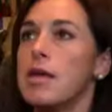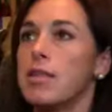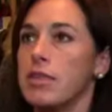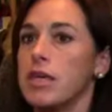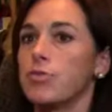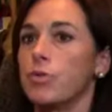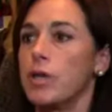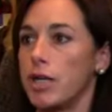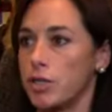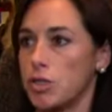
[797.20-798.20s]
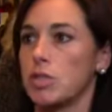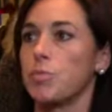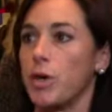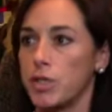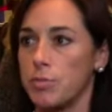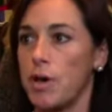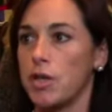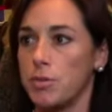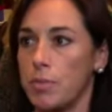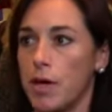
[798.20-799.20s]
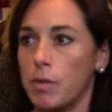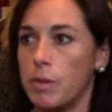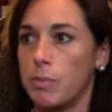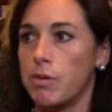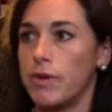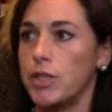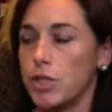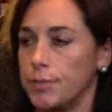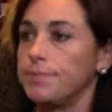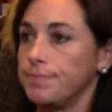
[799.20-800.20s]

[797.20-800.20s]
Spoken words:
think through not just the suppression model but prevention.